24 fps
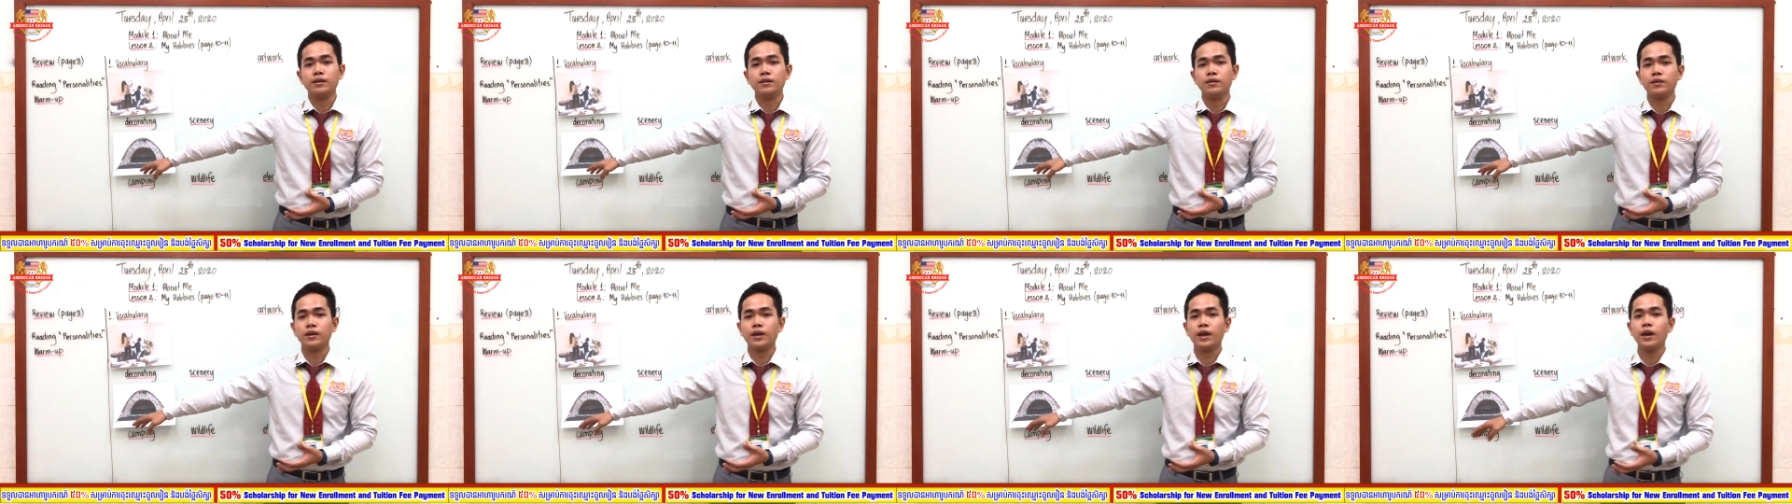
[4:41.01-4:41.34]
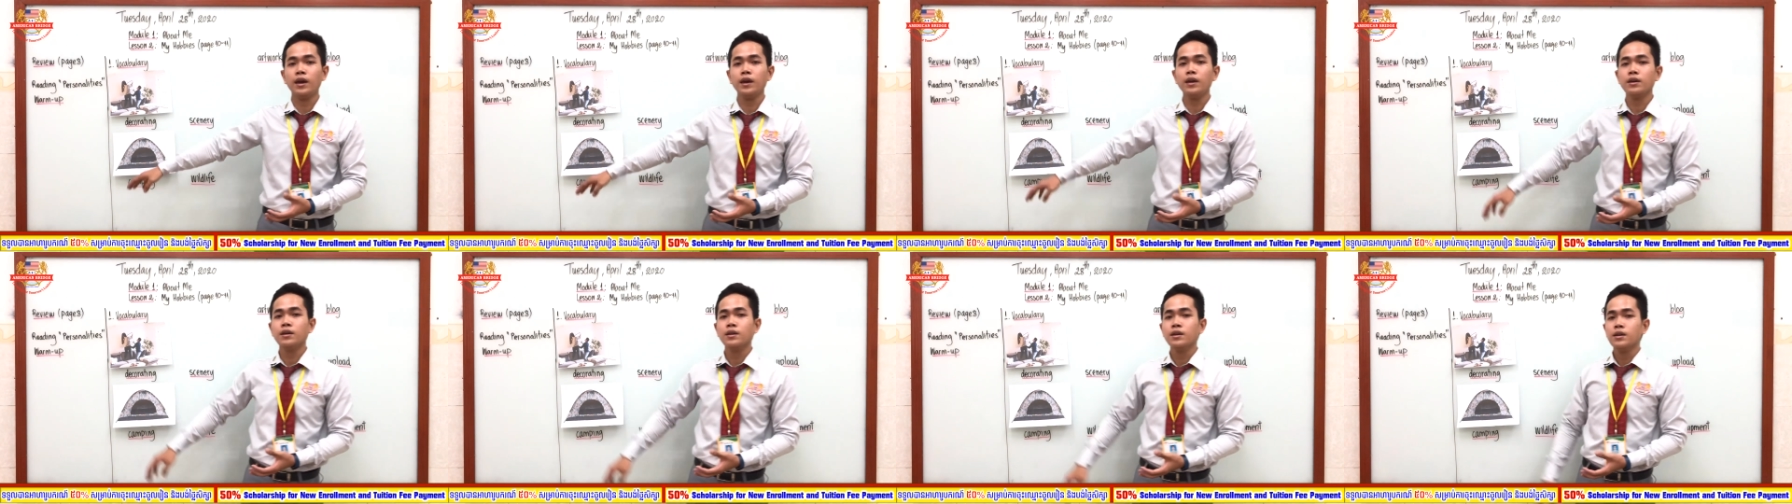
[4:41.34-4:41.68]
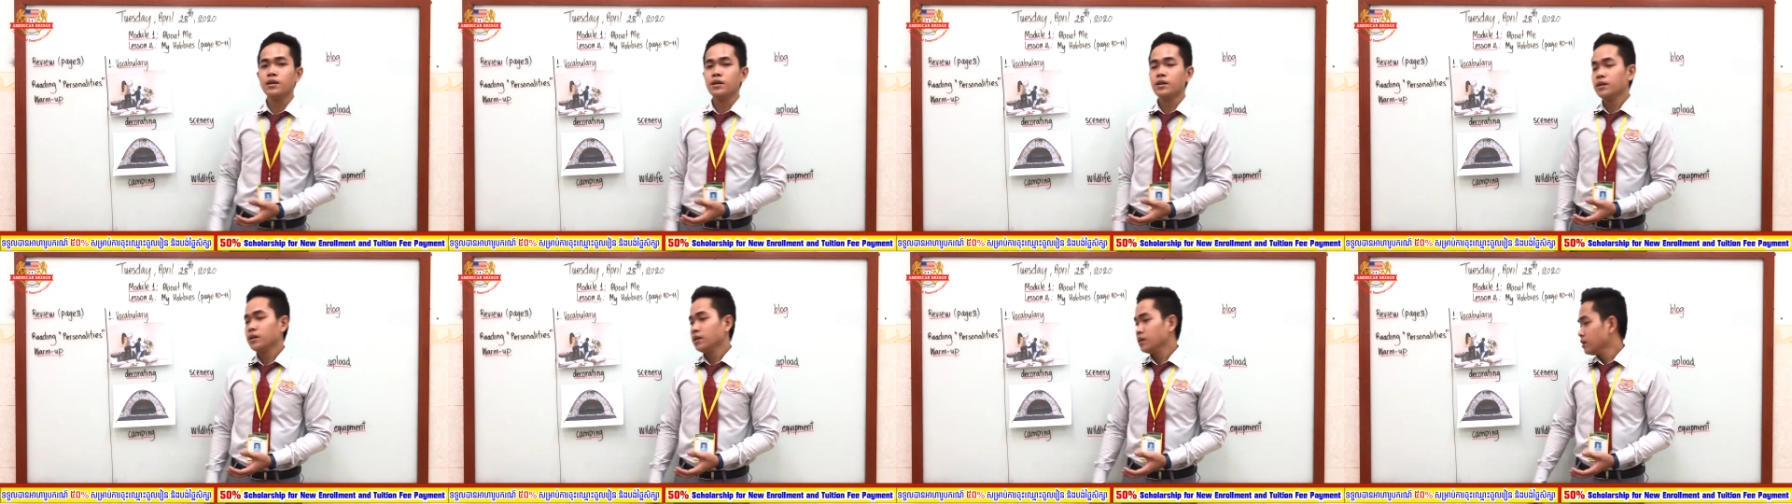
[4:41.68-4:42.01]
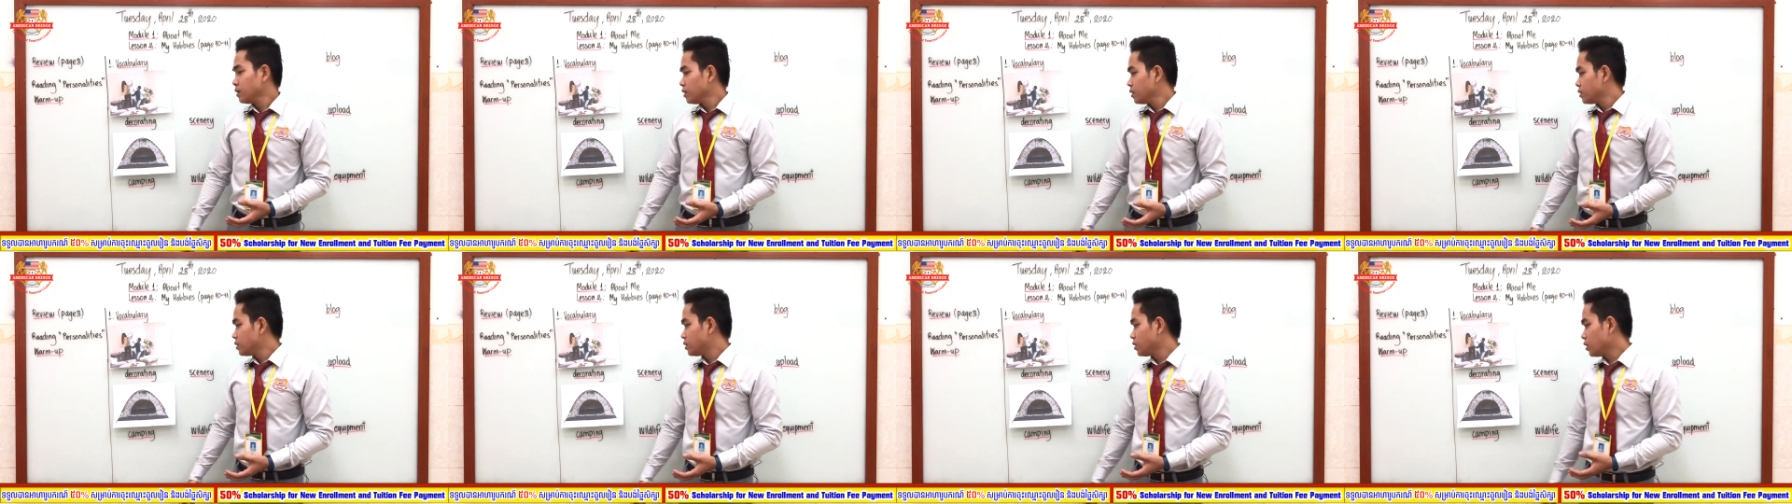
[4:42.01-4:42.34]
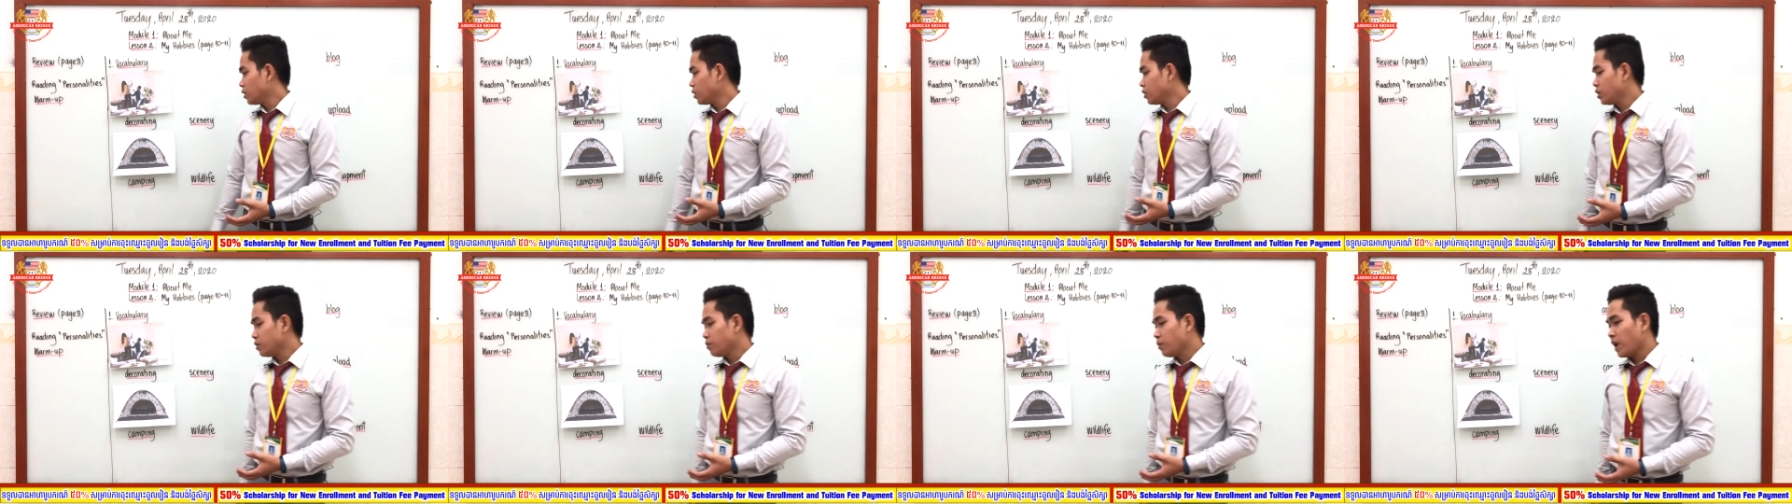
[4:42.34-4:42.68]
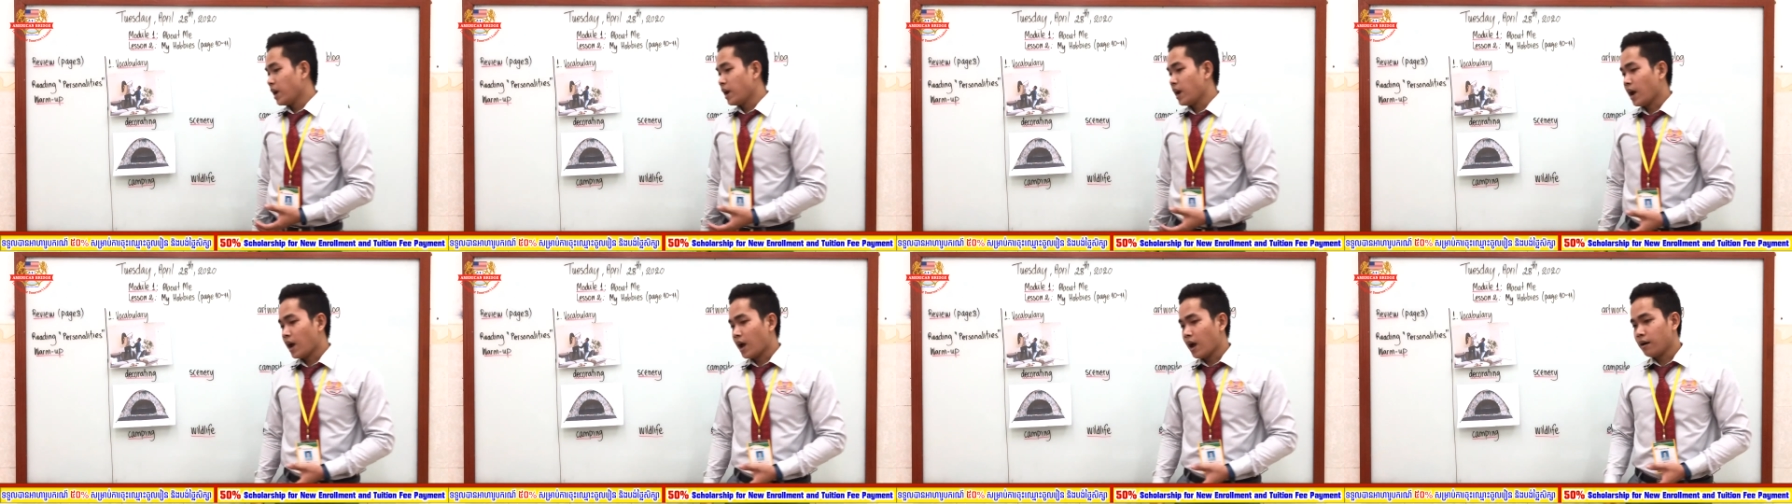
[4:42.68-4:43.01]
Okay, so you
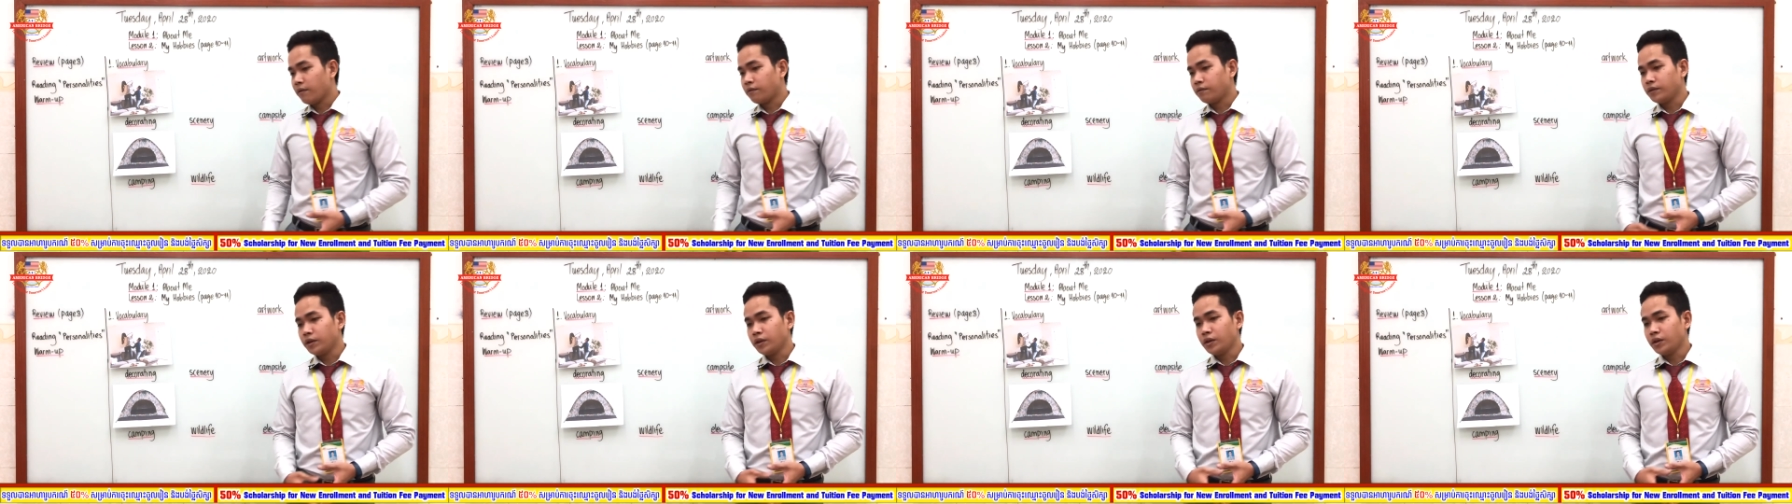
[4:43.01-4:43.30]
may have,